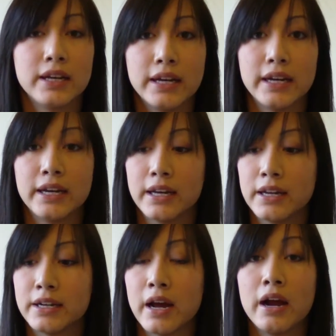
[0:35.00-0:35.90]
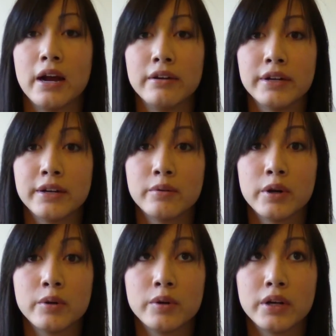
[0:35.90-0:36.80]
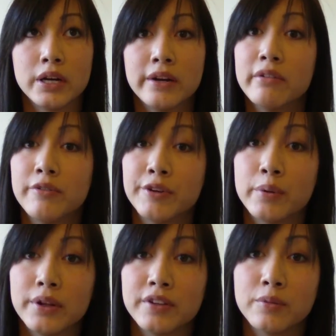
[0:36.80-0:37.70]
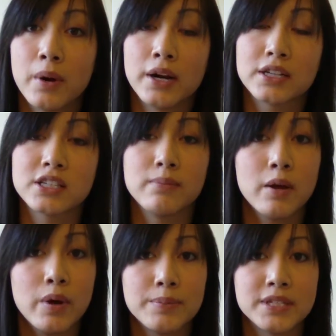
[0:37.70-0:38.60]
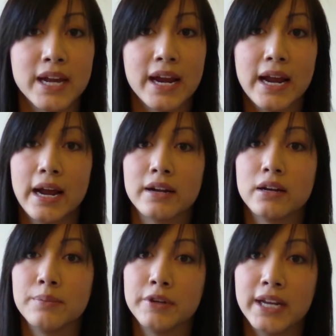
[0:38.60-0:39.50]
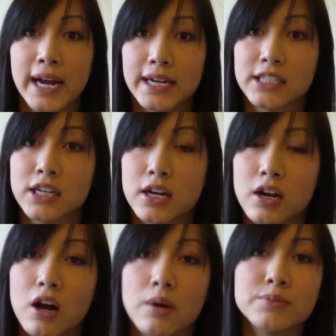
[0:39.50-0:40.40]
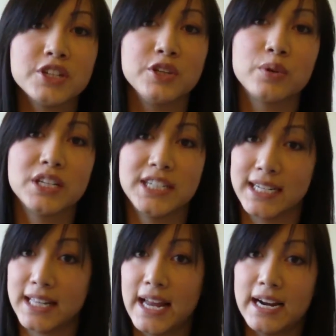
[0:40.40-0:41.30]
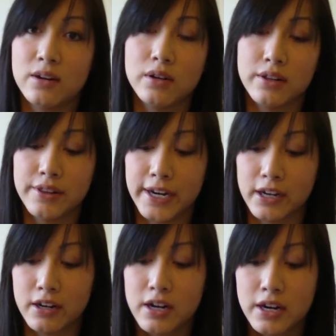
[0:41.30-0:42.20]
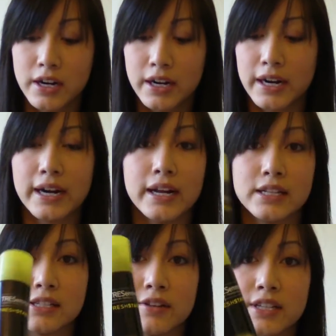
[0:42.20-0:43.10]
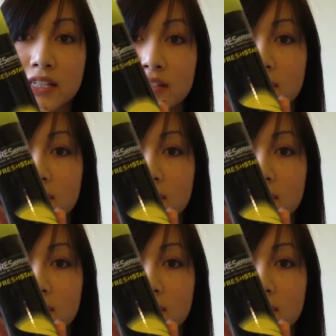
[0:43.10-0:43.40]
and I already wrote a review on these products on my website at abeautyaddict.com so you can check that out there and so this is